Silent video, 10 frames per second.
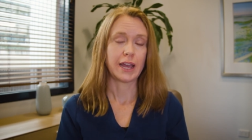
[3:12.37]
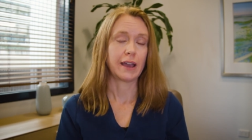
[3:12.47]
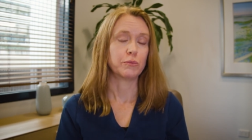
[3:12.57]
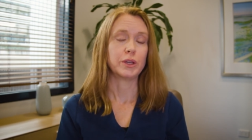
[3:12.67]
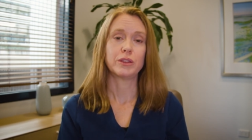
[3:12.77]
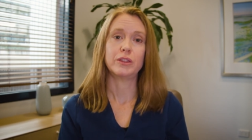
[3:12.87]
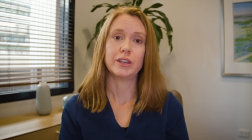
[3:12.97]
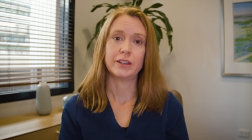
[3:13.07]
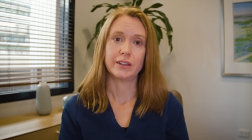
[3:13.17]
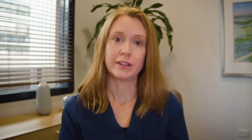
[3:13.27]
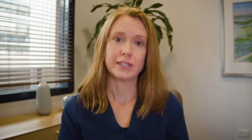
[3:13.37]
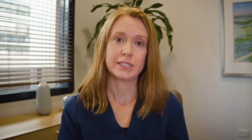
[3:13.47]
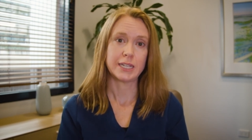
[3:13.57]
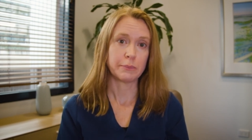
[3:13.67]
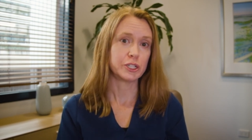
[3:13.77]
uh, with the
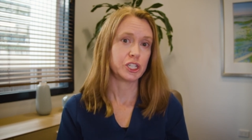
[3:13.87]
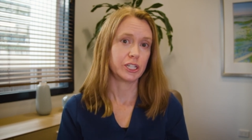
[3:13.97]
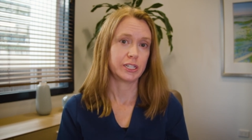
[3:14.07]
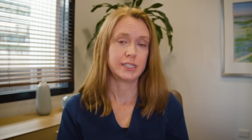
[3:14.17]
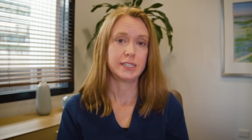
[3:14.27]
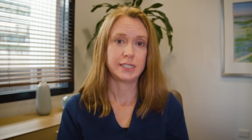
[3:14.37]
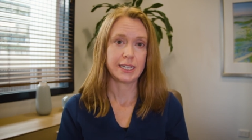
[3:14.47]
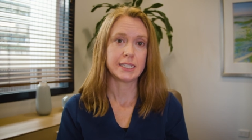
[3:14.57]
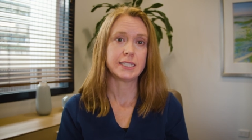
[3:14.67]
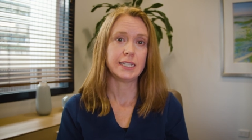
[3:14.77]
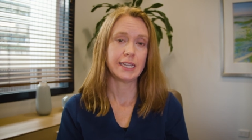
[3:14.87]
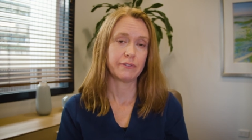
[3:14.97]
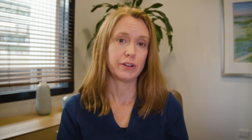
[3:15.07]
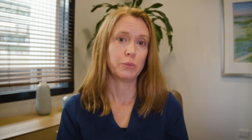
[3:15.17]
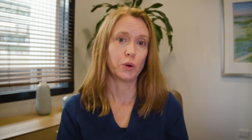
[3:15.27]
temperature testing
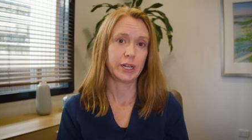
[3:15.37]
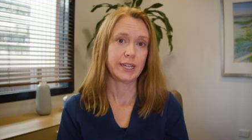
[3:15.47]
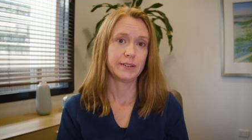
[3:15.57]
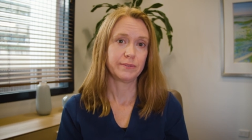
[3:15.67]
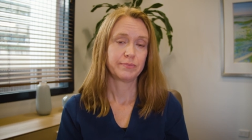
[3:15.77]
every morning.